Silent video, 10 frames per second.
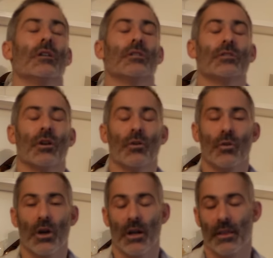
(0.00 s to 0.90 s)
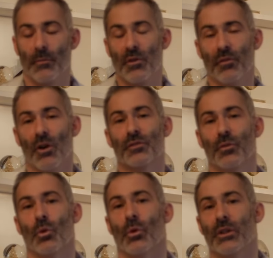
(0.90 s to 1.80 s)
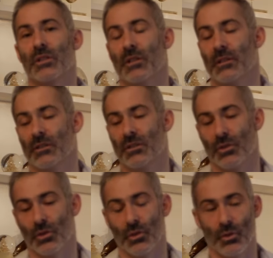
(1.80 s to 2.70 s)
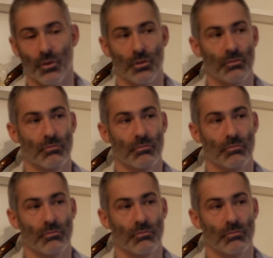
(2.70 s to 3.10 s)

So then we fast forward to